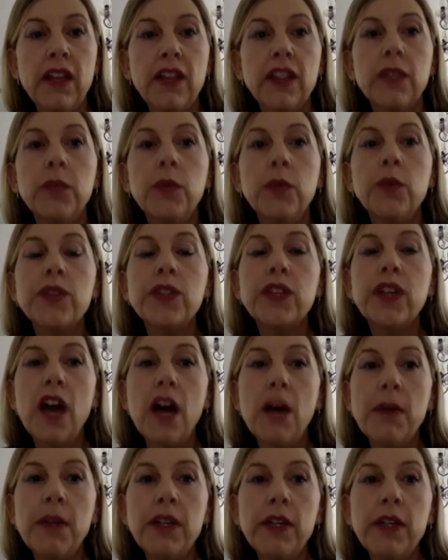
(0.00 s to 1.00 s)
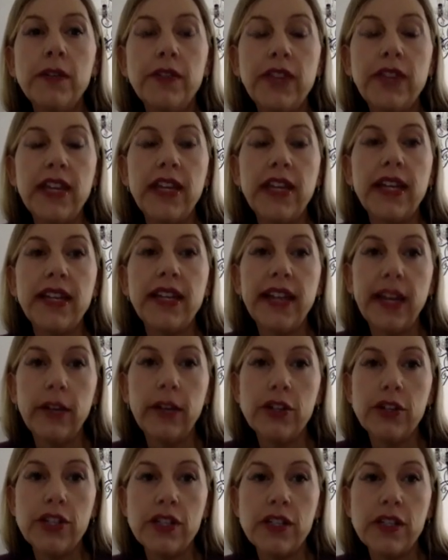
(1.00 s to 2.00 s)
The most common of the
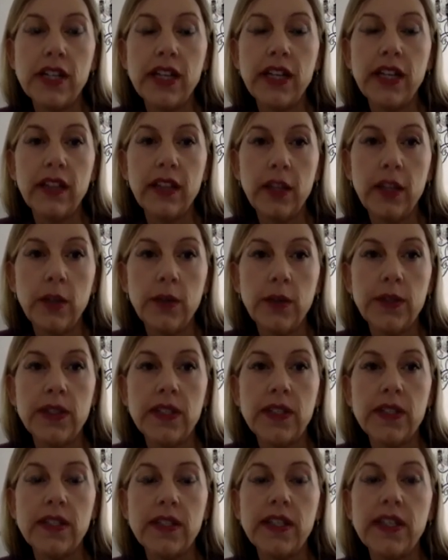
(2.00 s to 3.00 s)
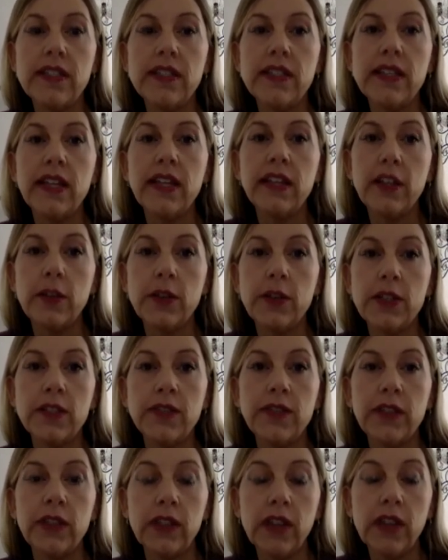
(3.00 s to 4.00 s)
inherited ichthyosis is
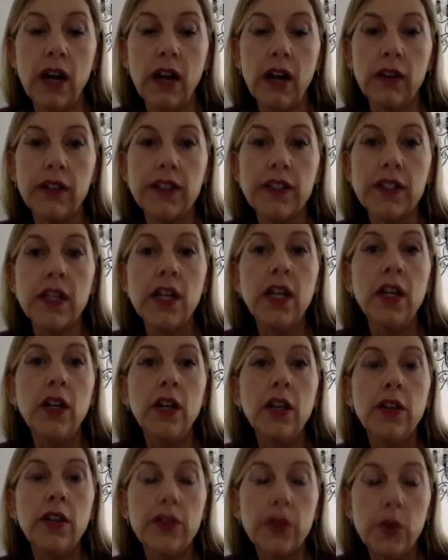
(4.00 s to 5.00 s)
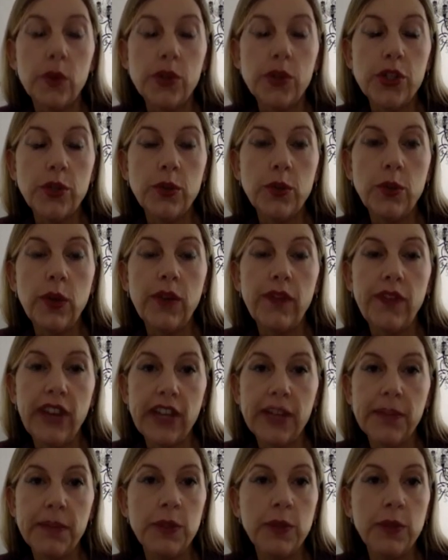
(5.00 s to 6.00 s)
ichthyosis vulgaris, thought to
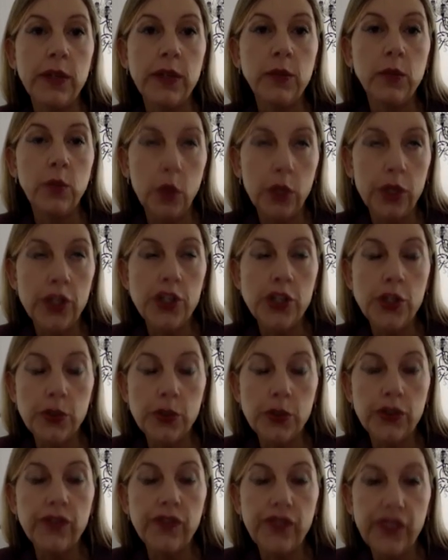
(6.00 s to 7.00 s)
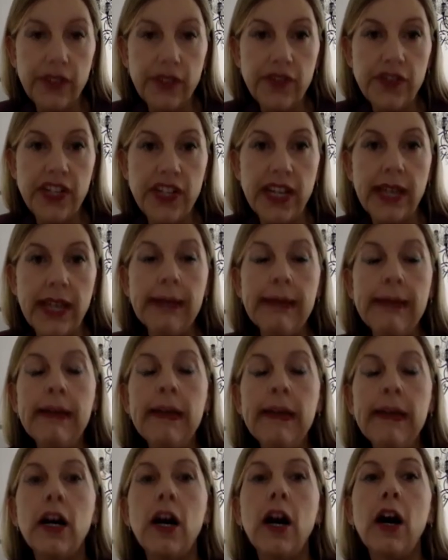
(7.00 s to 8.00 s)
affect between 1 and 250
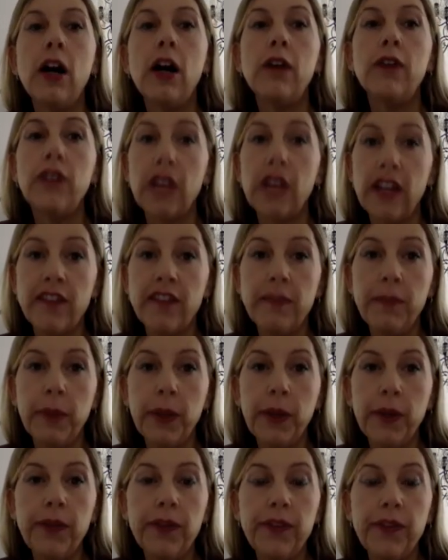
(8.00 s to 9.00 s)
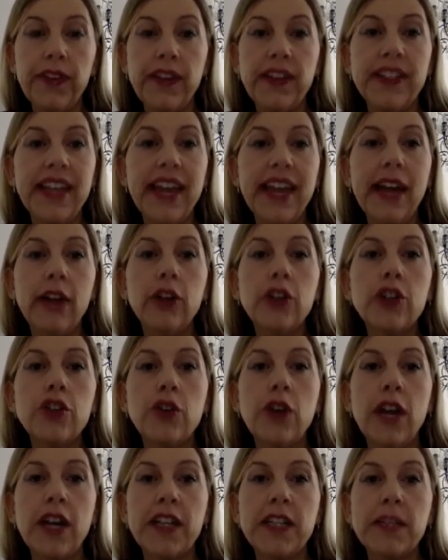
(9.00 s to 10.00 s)
of live births. It's
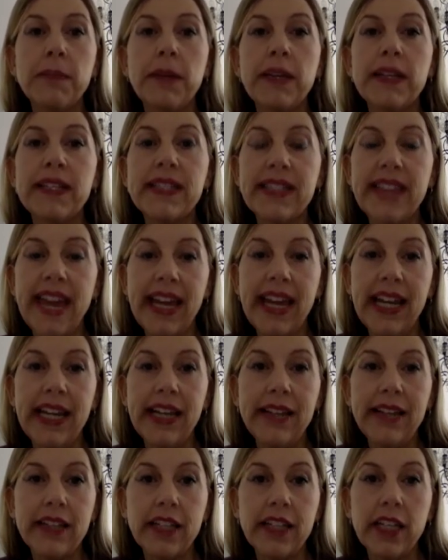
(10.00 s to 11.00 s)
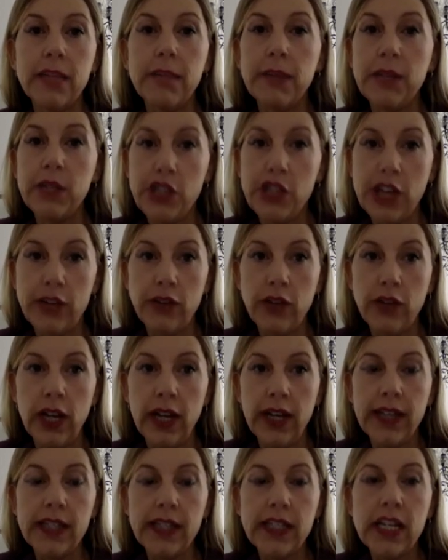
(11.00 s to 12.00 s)
characterized by scaling that can be
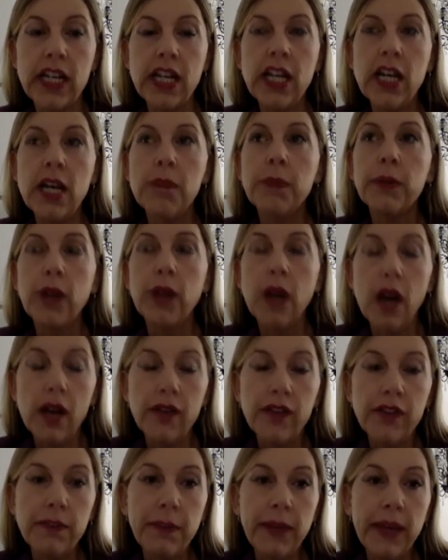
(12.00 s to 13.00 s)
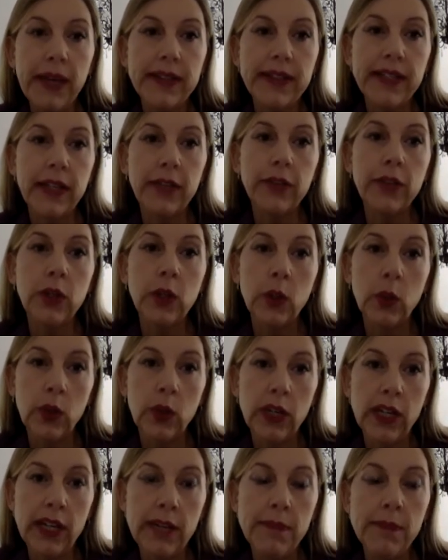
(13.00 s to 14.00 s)
generalized, but often picks out the
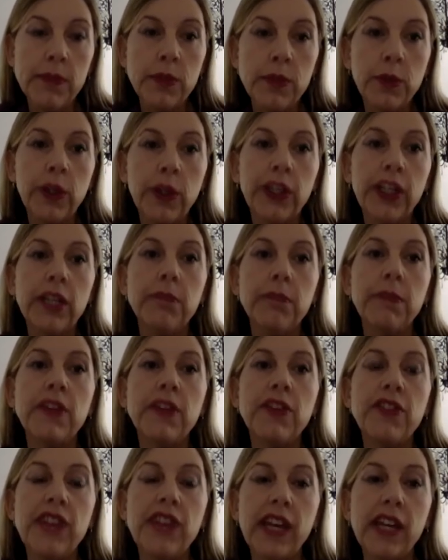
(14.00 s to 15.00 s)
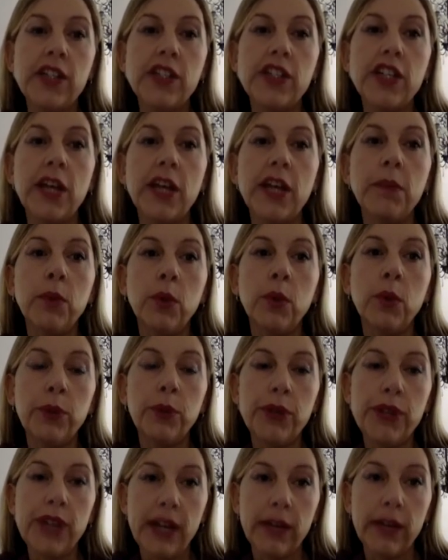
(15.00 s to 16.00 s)
lower limbs where it can be thickened and more
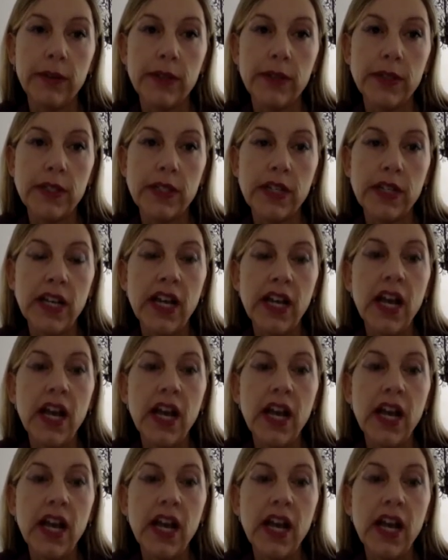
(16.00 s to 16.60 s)
pronounced.